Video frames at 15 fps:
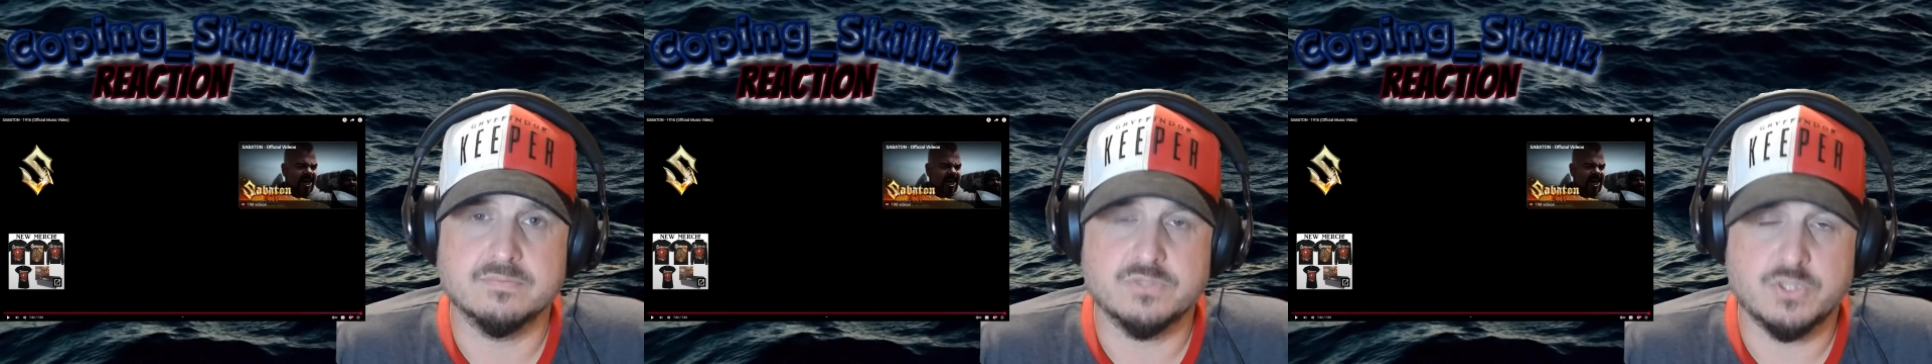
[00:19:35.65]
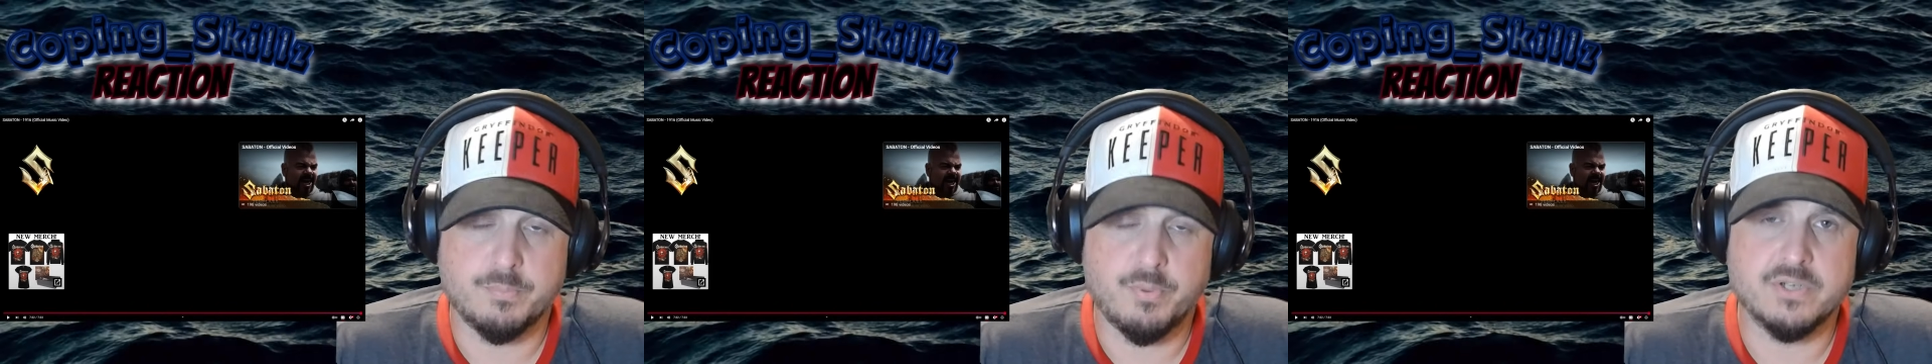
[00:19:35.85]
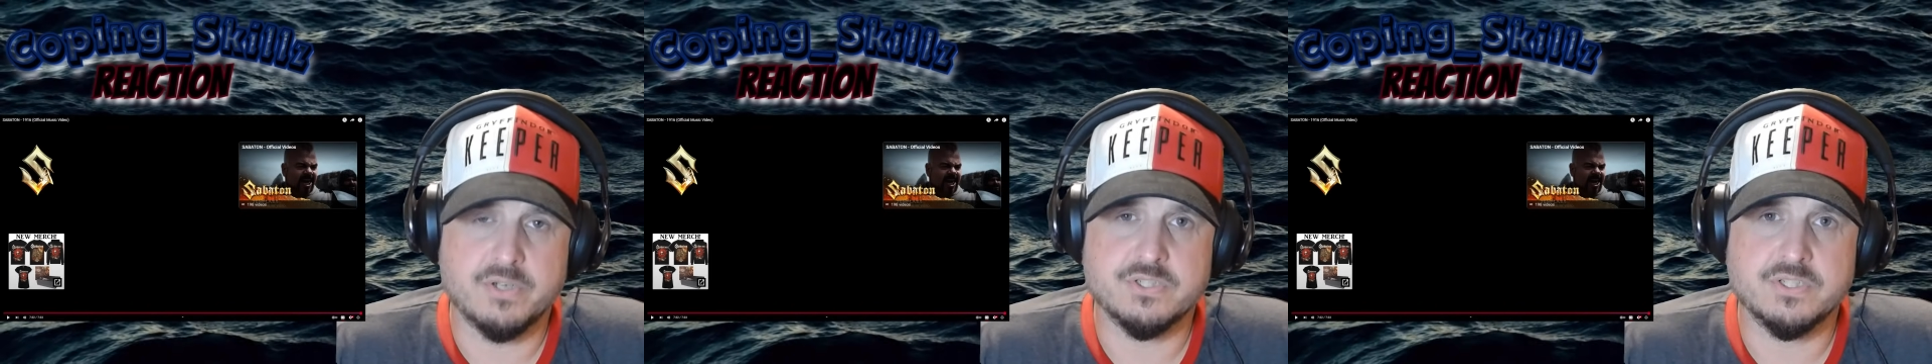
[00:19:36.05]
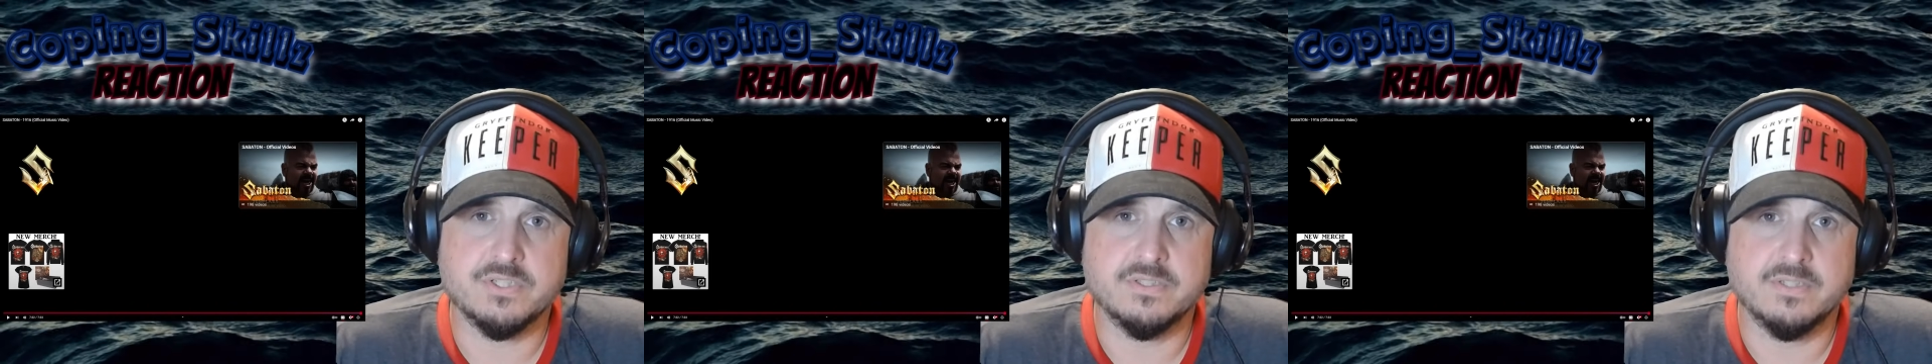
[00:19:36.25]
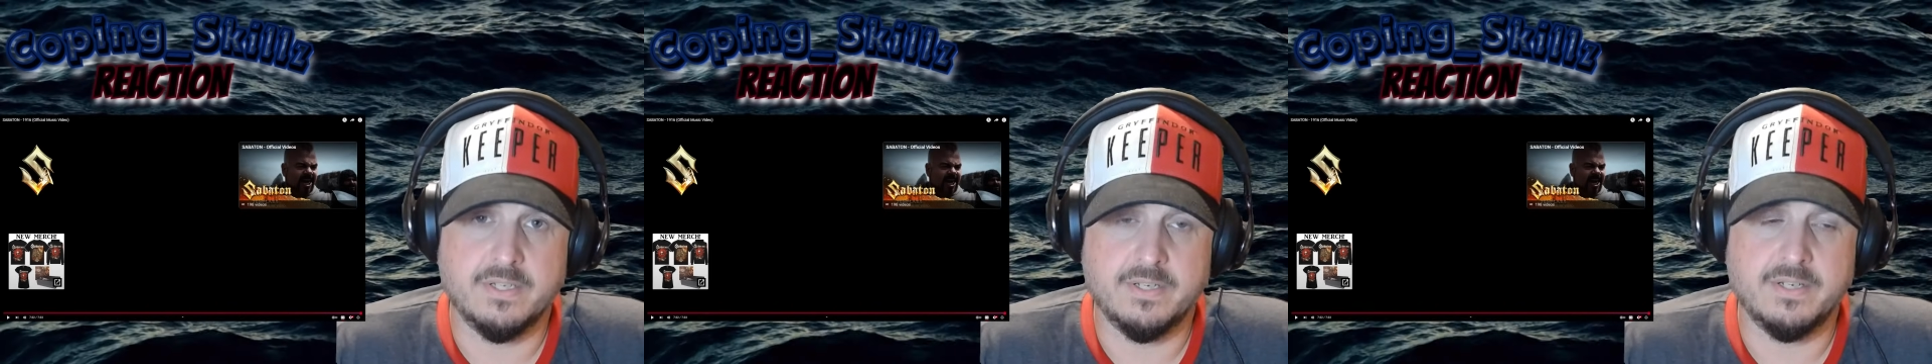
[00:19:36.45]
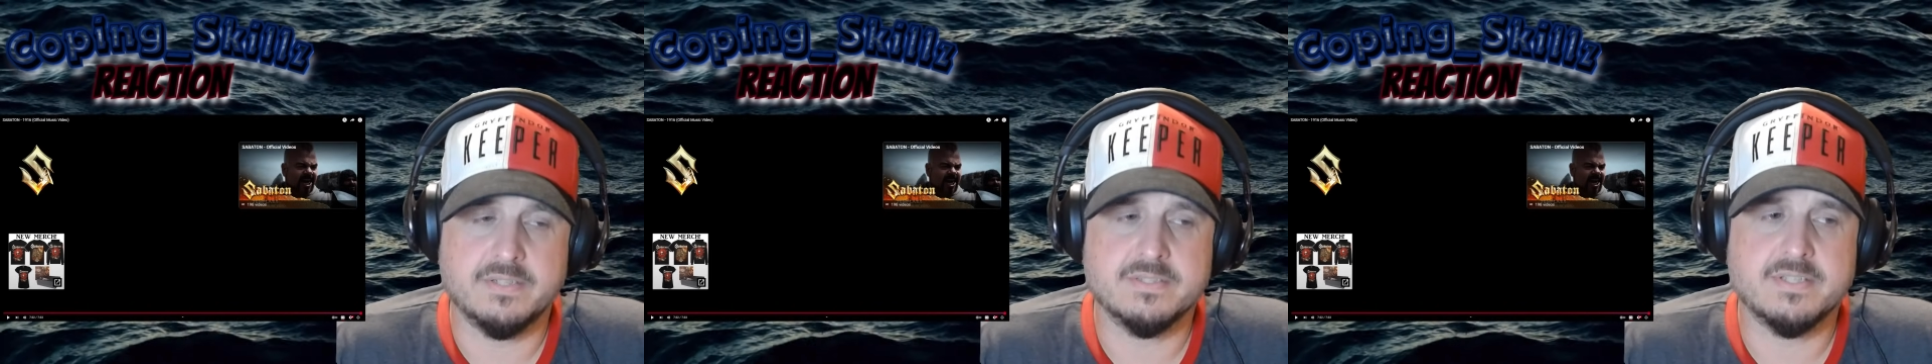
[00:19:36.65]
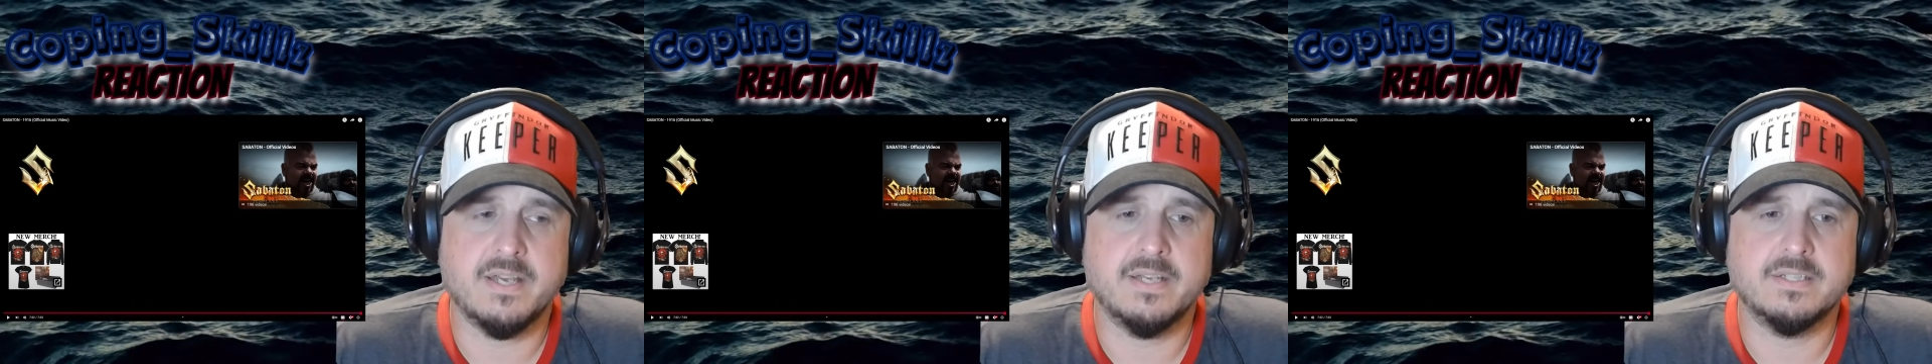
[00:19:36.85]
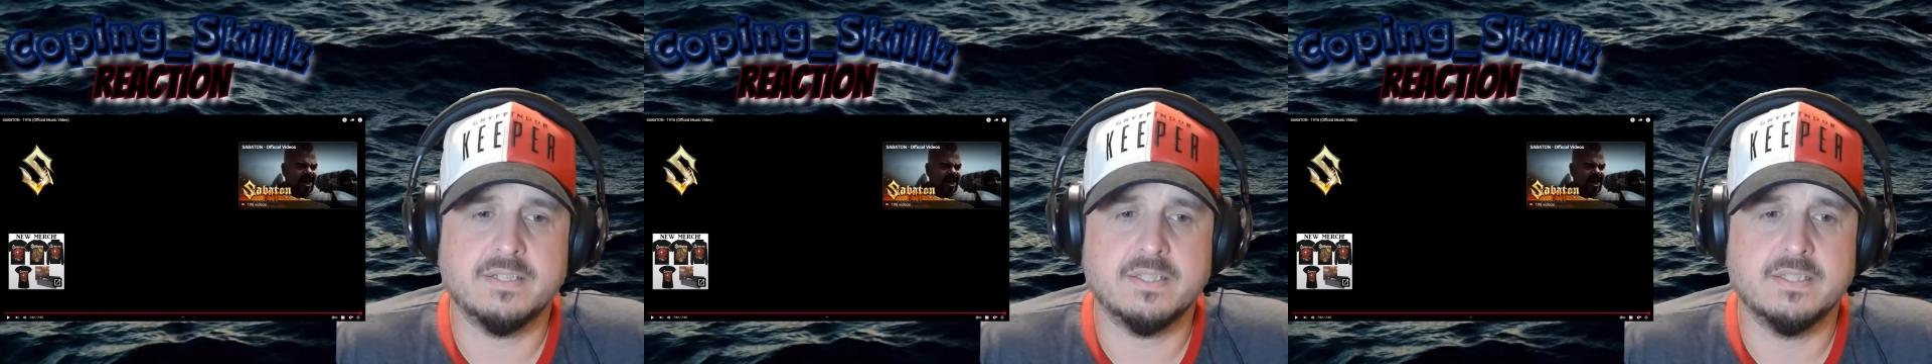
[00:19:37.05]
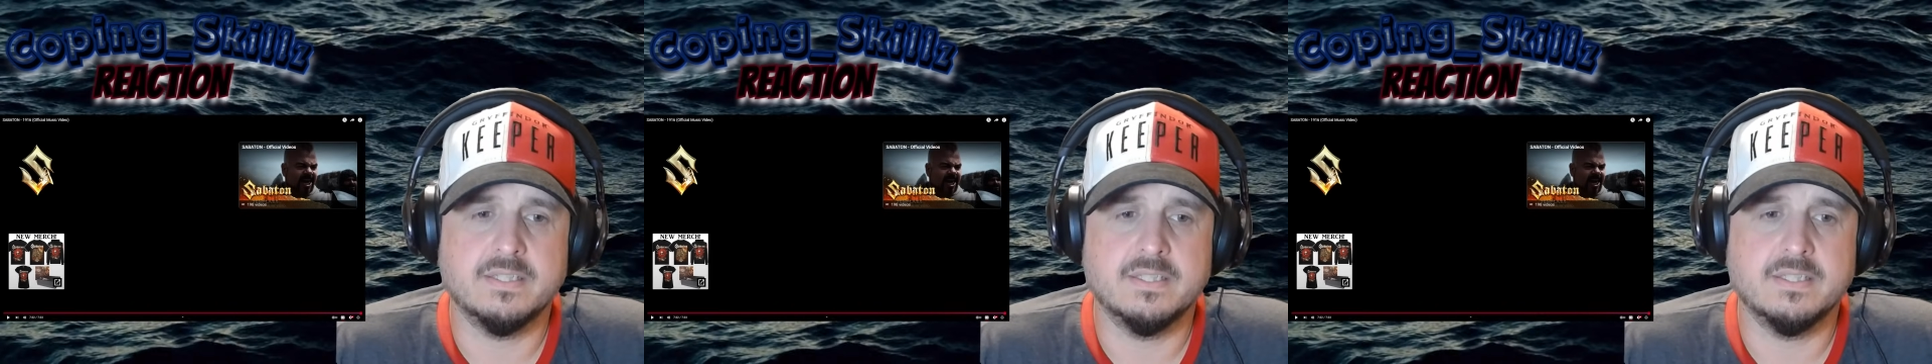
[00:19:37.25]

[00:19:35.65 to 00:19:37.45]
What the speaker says: depression, and anxiety.